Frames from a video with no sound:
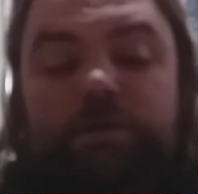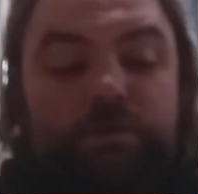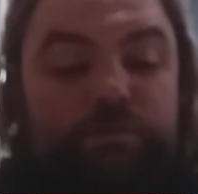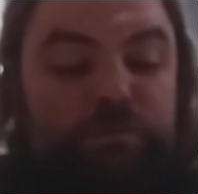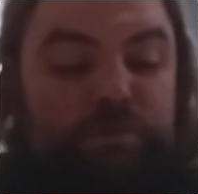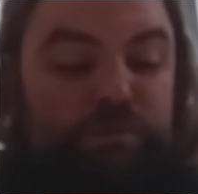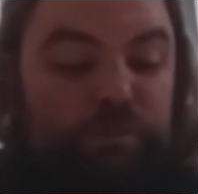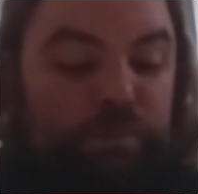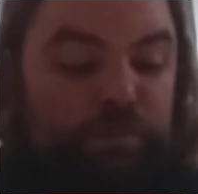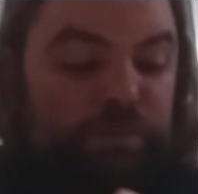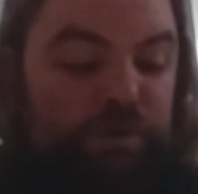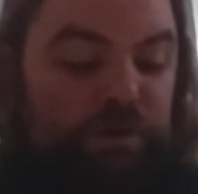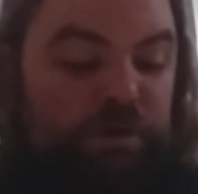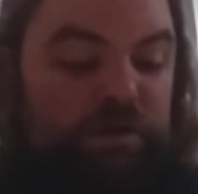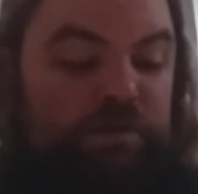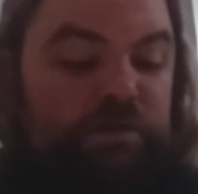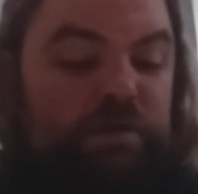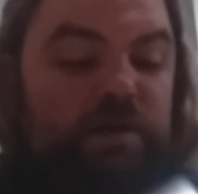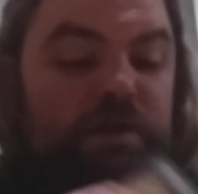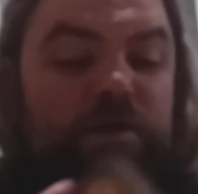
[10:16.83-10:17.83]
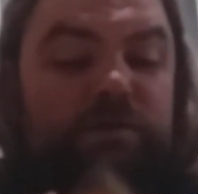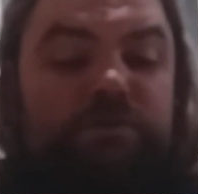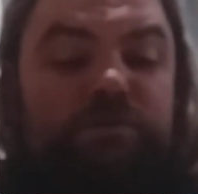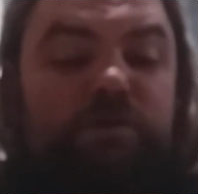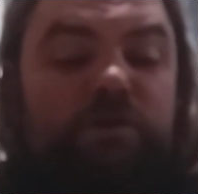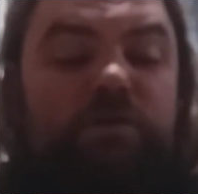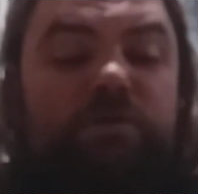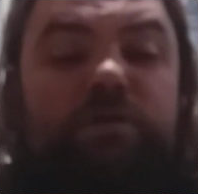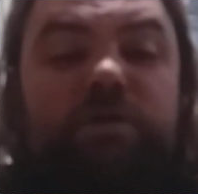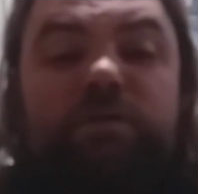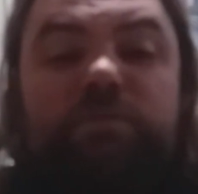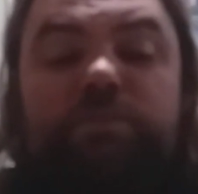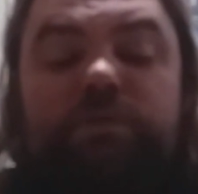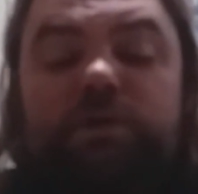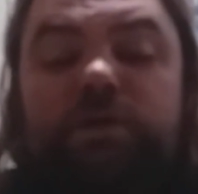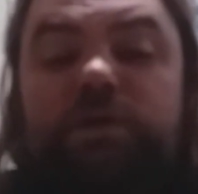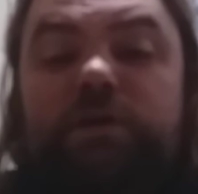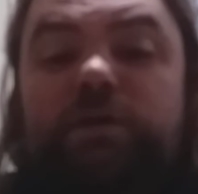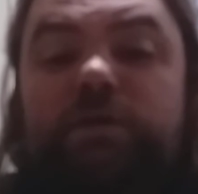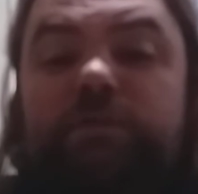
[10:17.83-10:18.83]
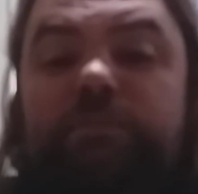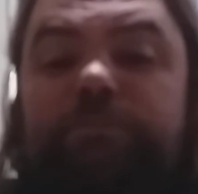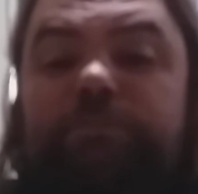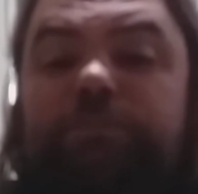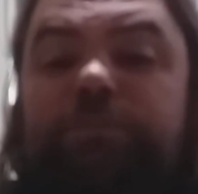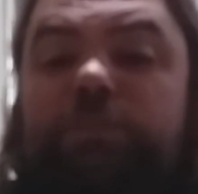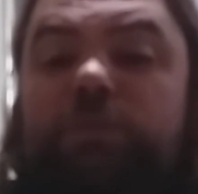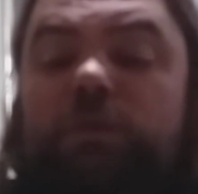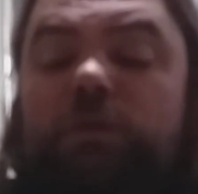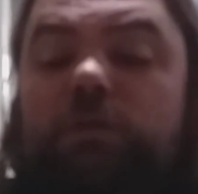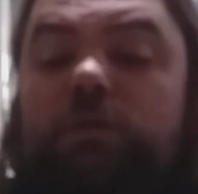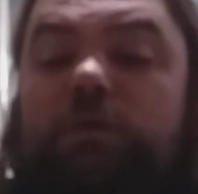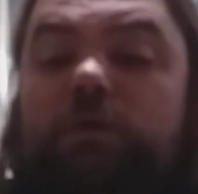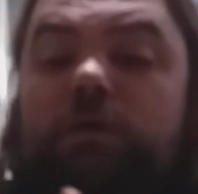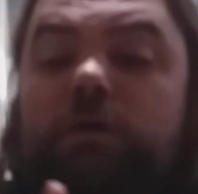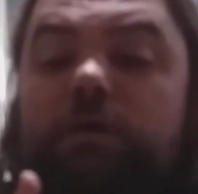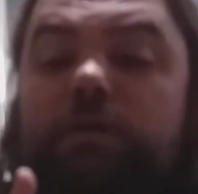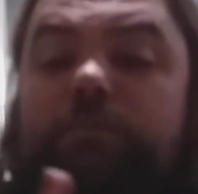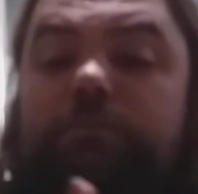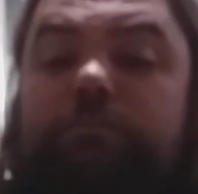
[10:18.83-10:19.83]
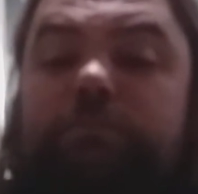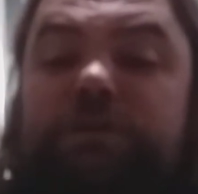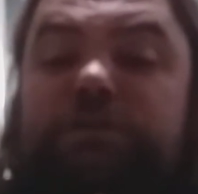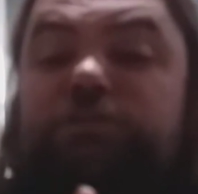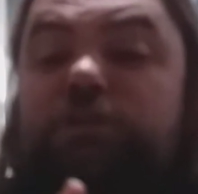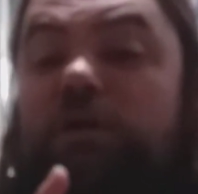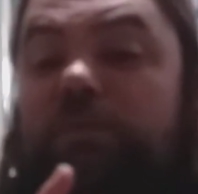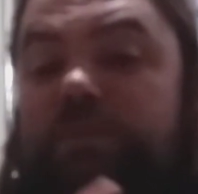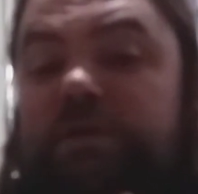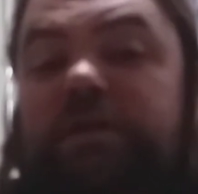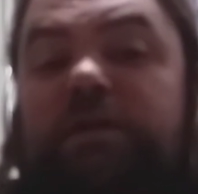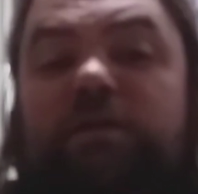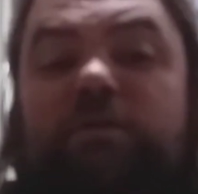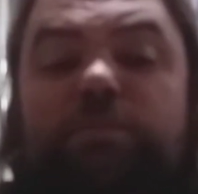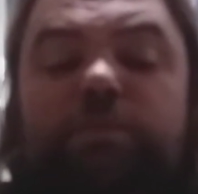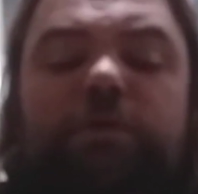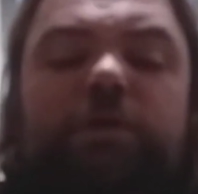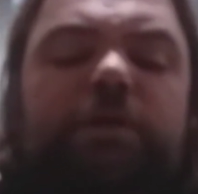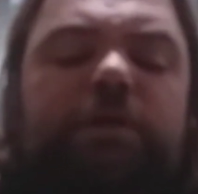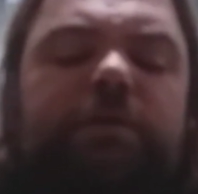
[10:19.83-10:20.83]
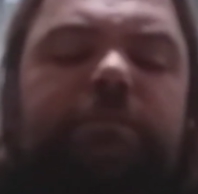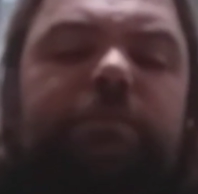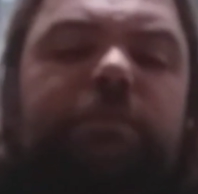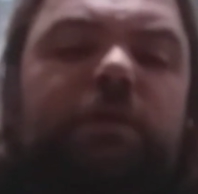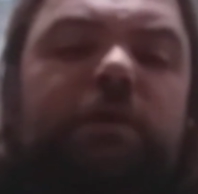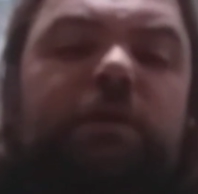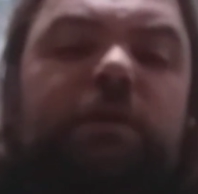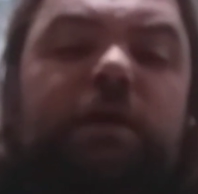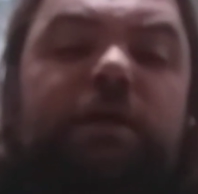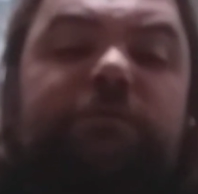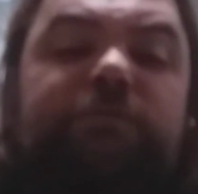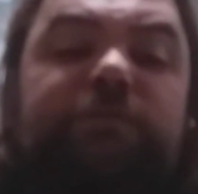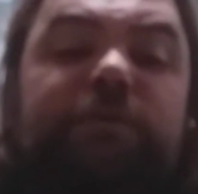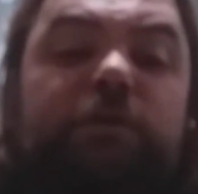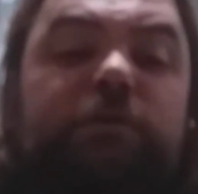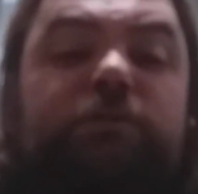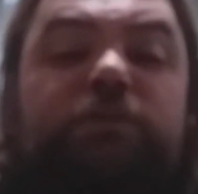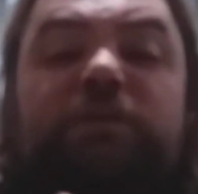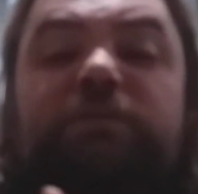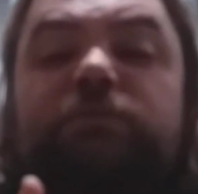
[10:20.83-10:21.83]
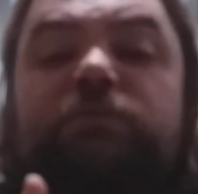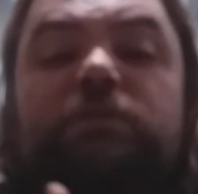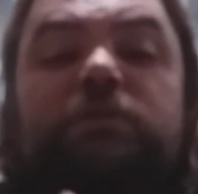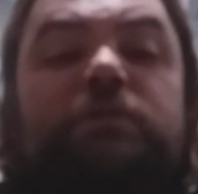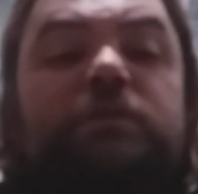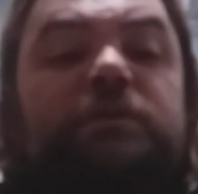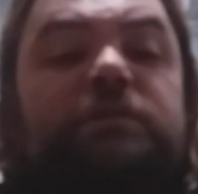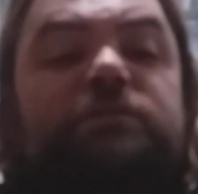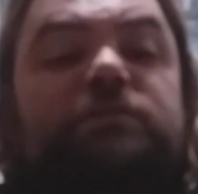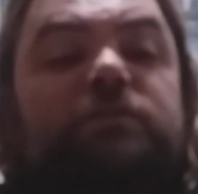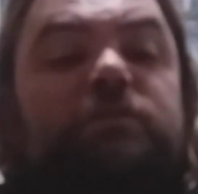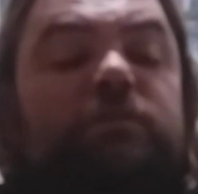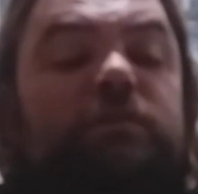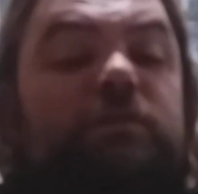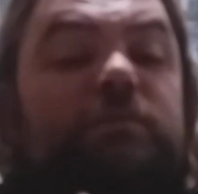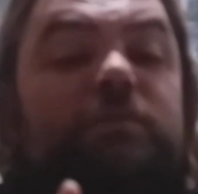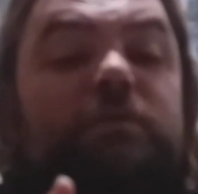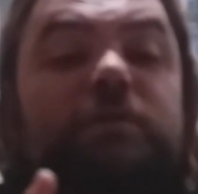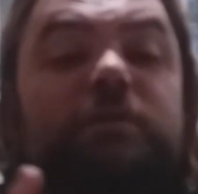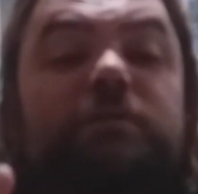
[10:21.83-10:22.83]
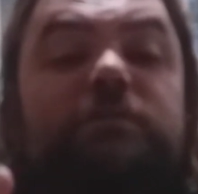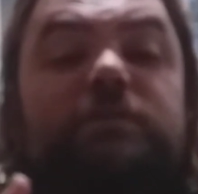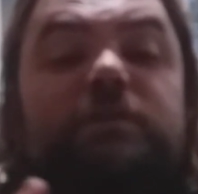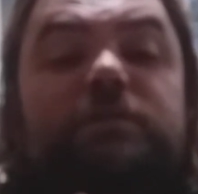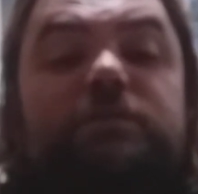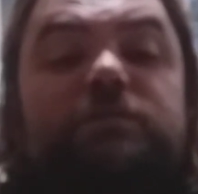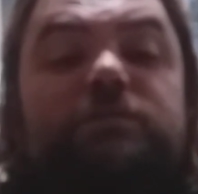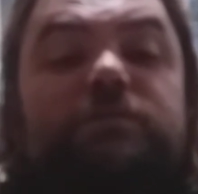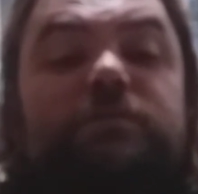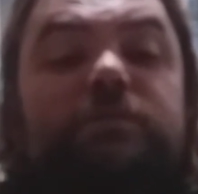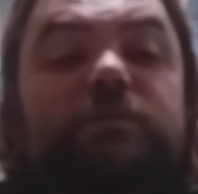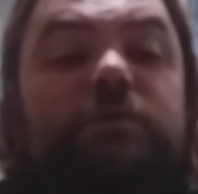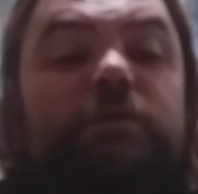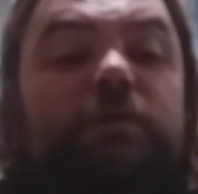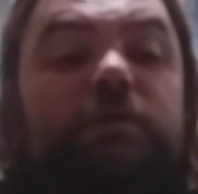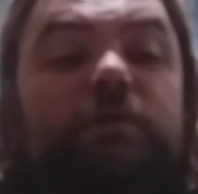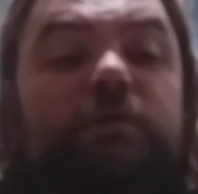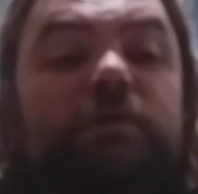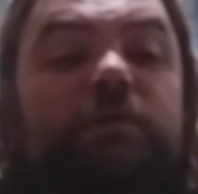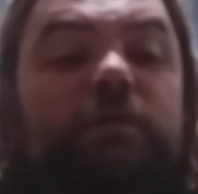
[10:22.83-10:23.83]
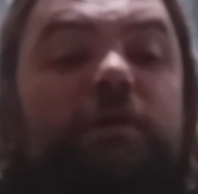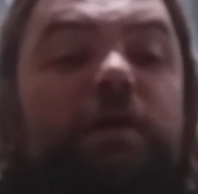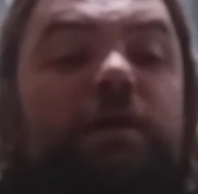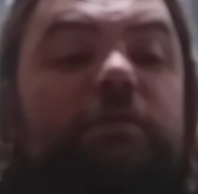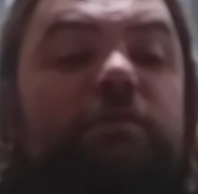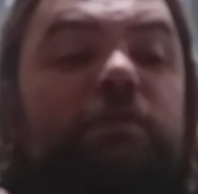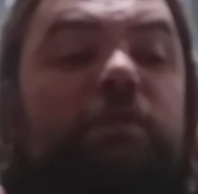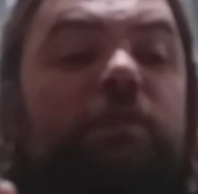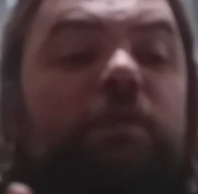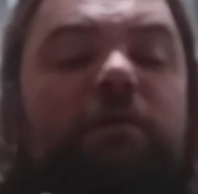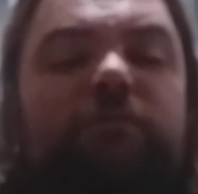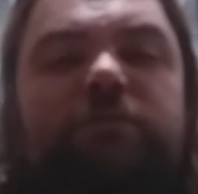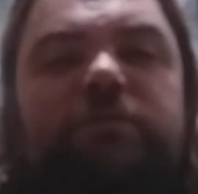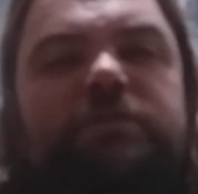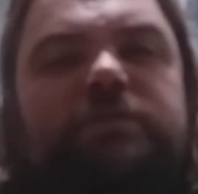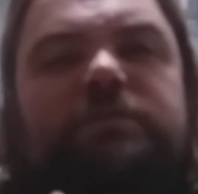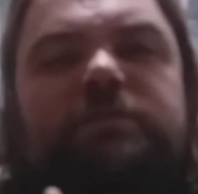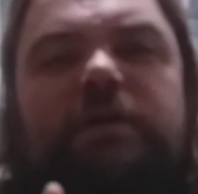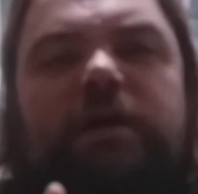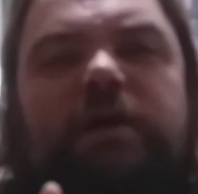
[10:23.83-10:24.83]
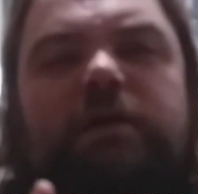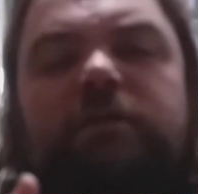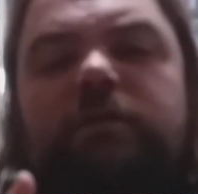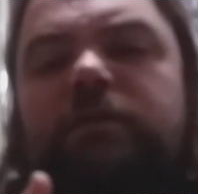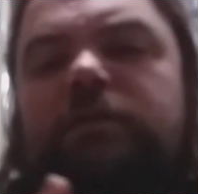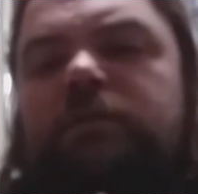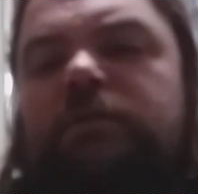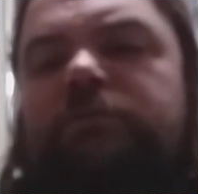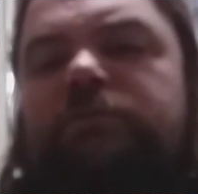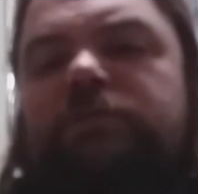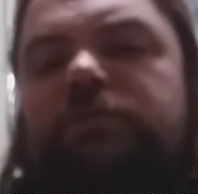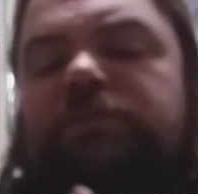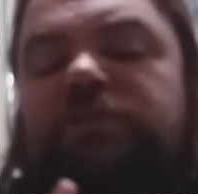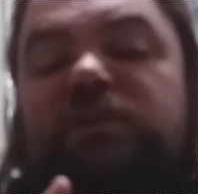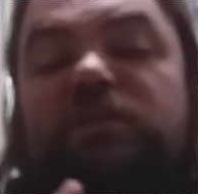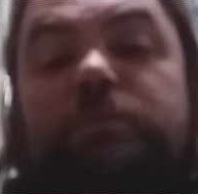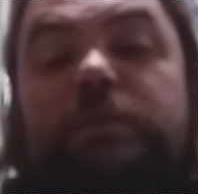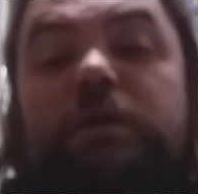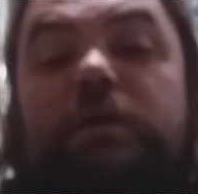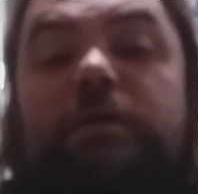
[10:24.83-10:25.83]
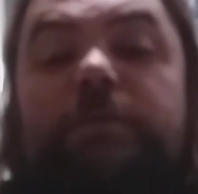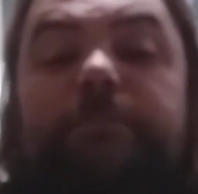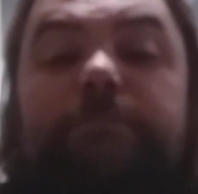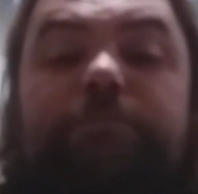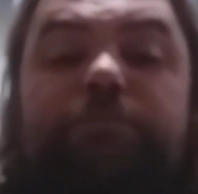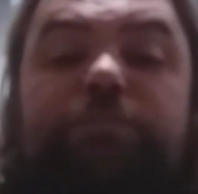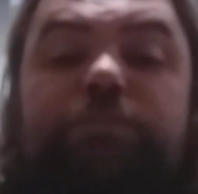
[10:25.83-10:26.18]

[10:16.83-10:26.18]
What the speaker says: Me and my buddy Dan taught her how to play. He taught me how to play, and I fell in love with it instantly because I love the style. I love the theming.